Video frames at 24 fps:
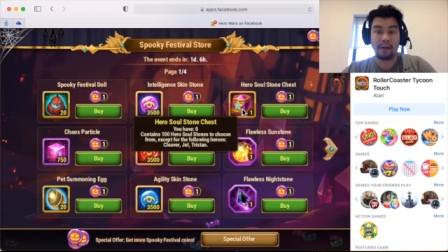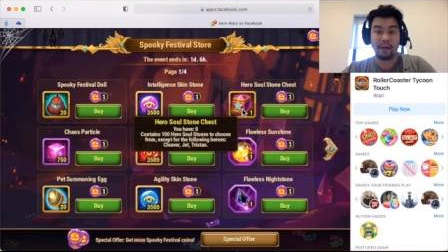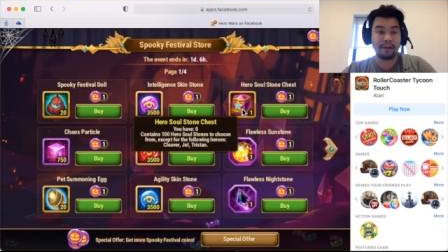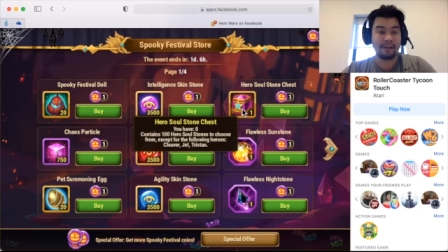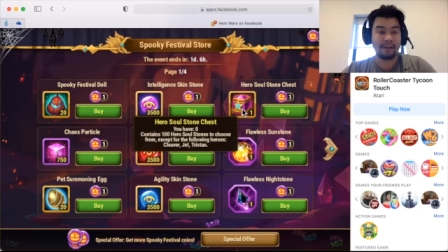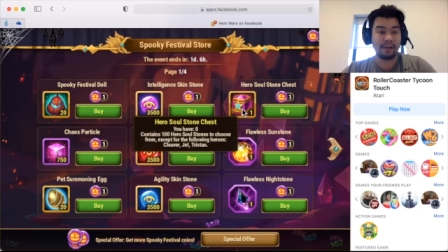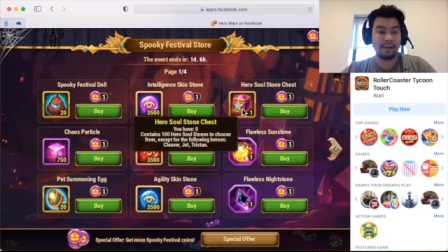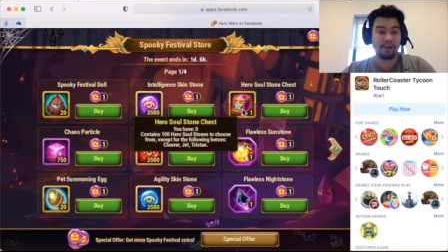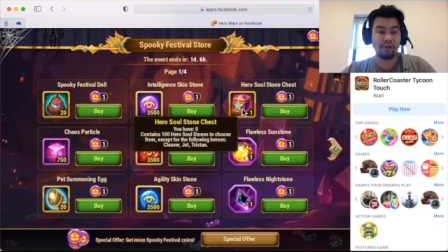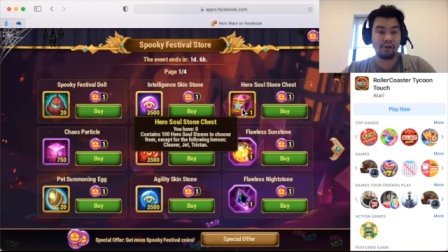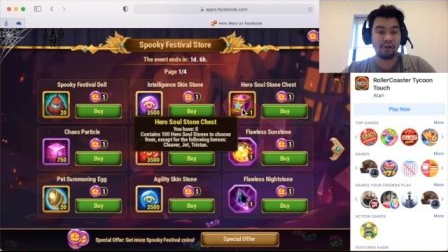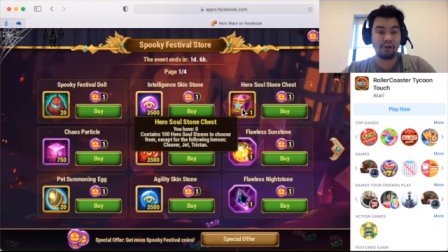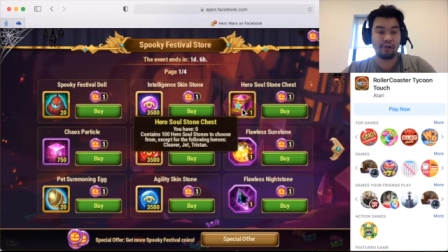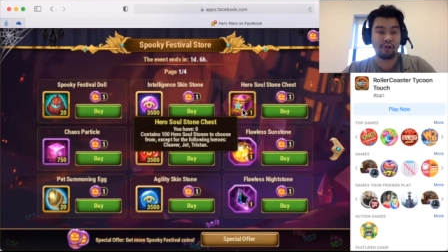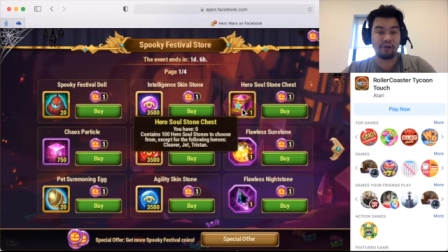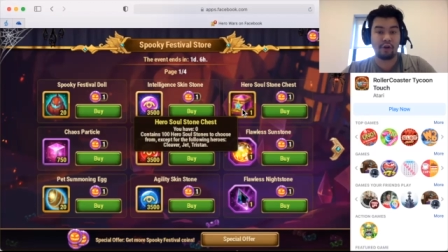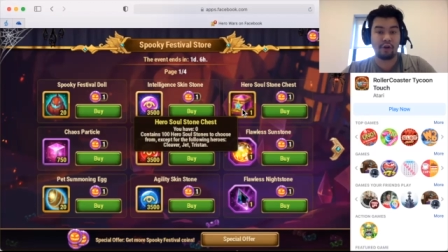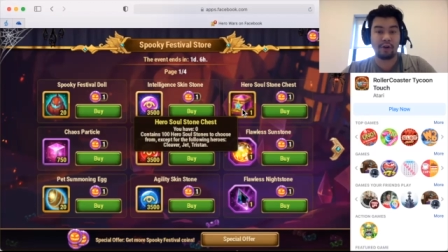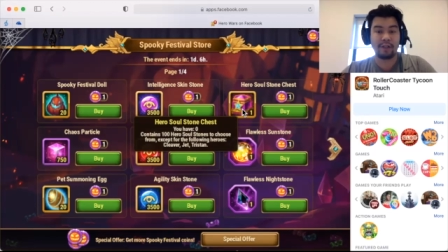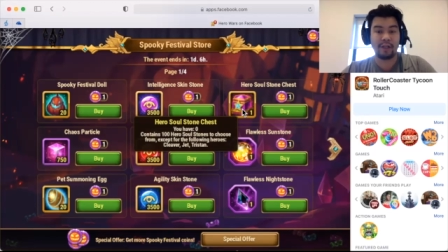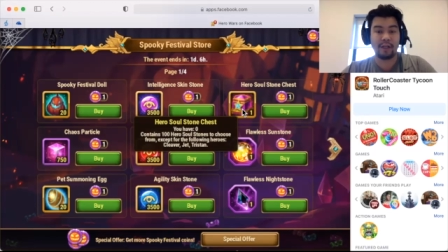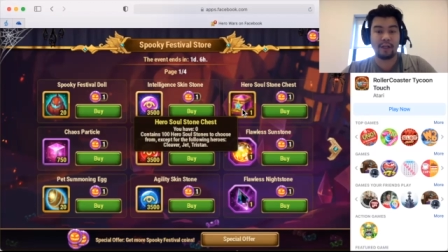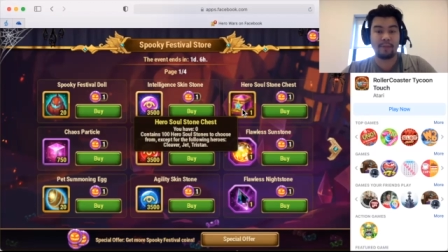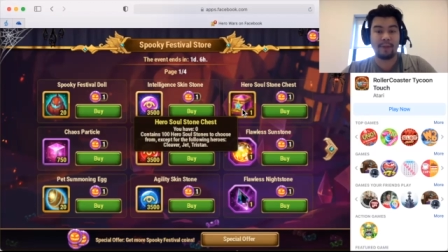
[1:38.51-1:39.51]
it's in your
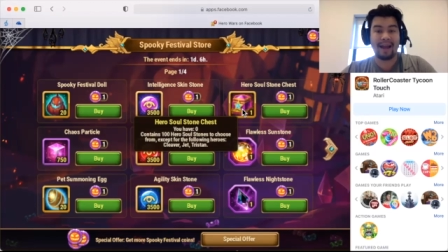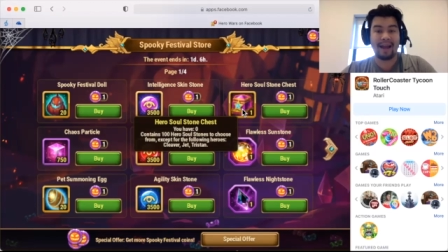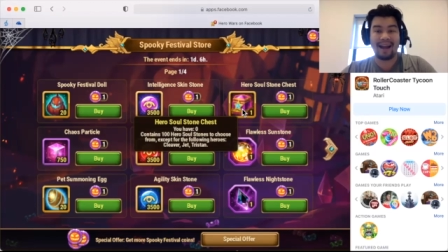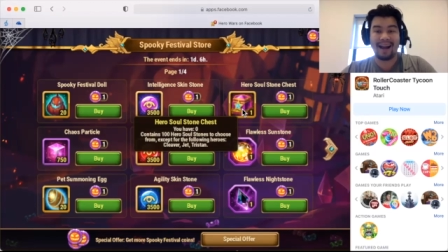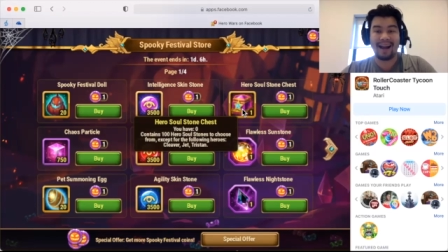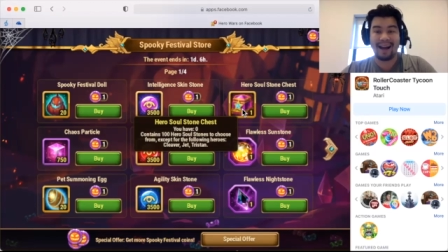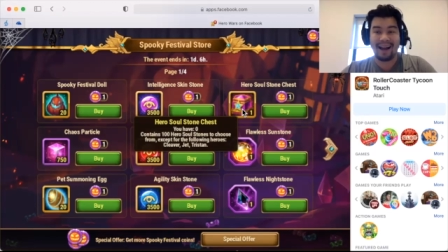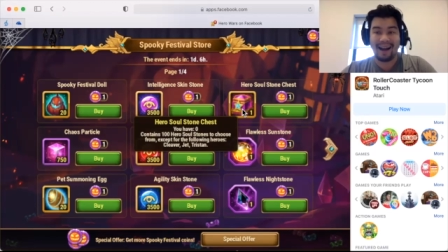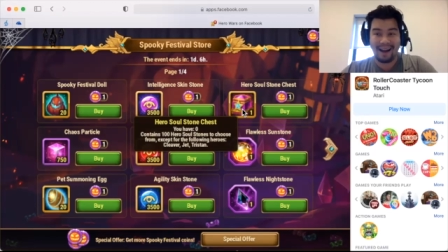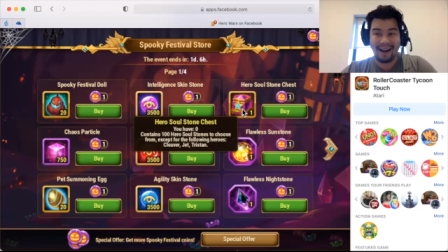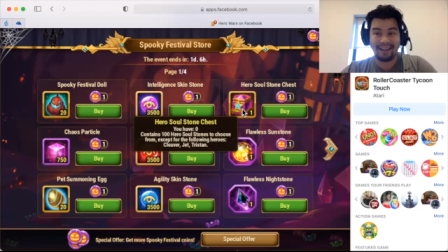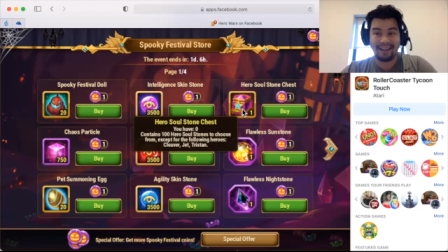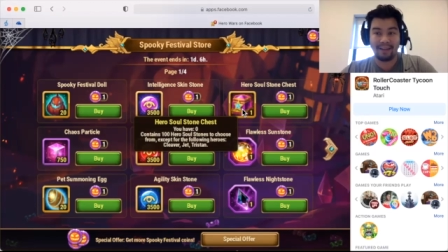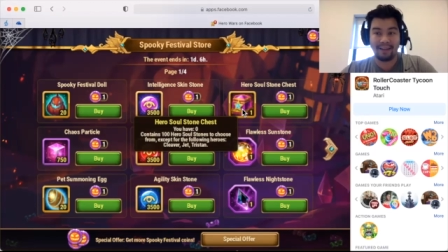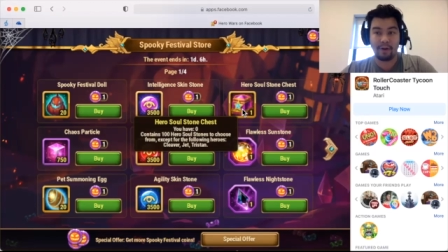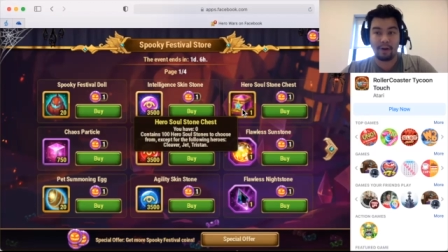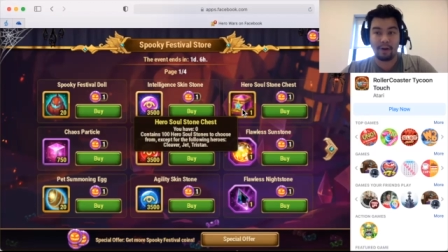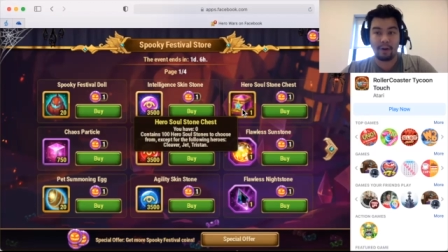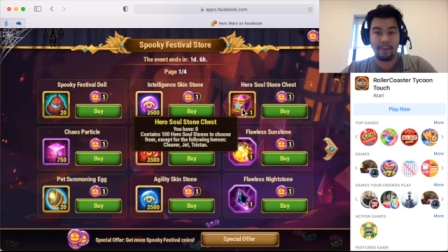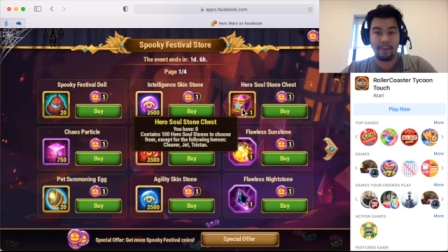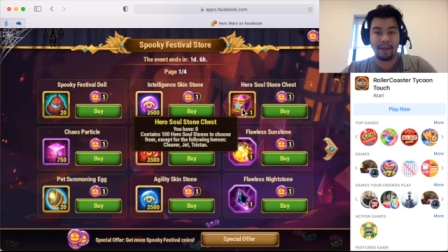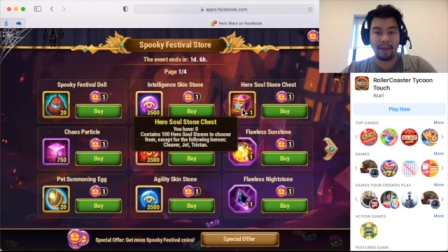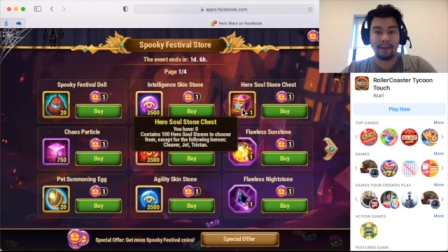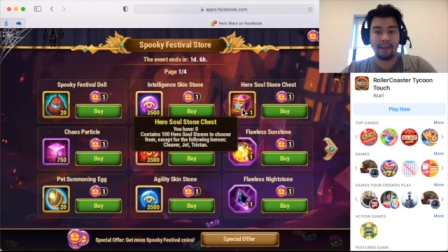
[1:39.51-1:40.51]
starting team, I highly
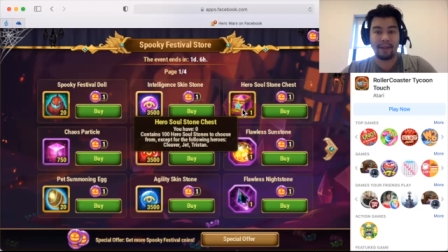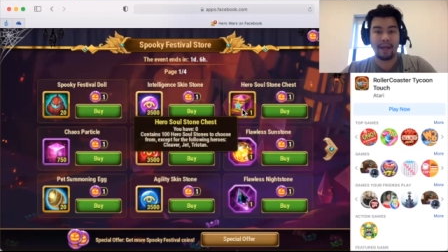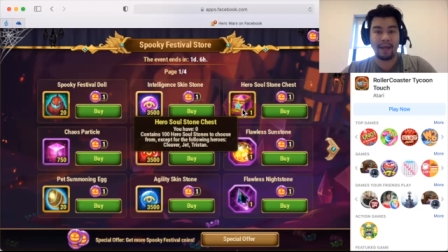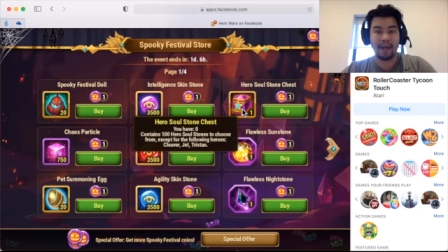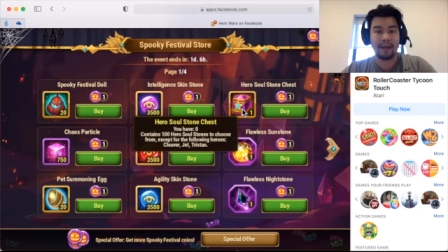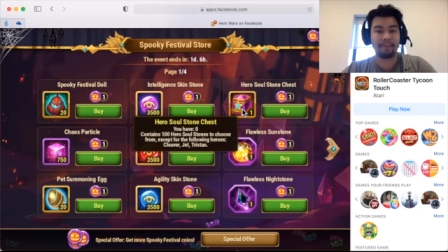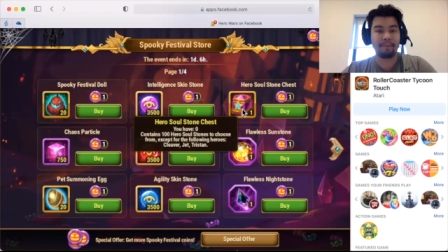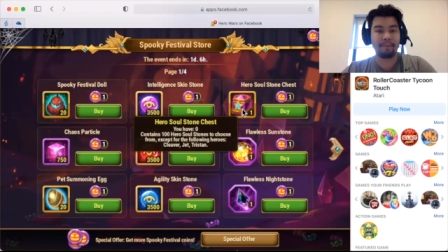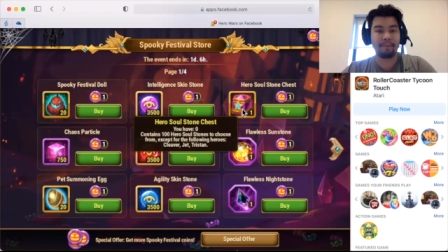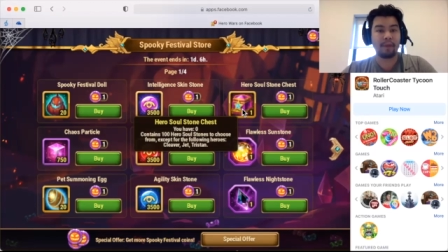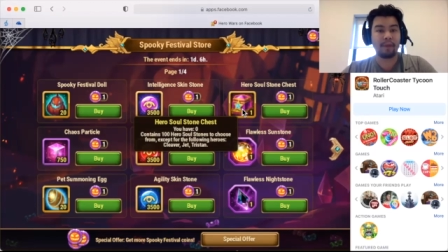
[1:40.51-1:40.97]
recommend that.